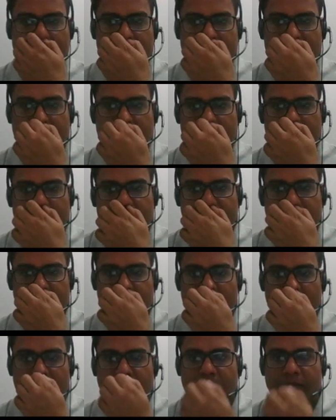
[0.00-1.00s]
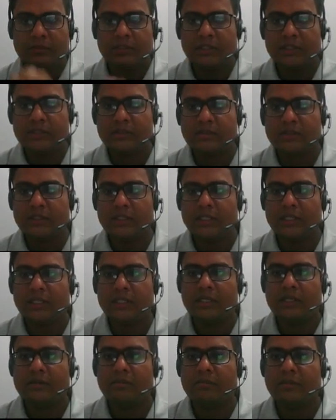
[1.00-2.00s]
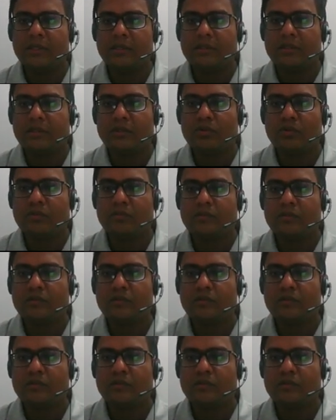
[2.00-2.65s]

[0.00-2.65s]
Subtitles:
and the volume is in meter cube.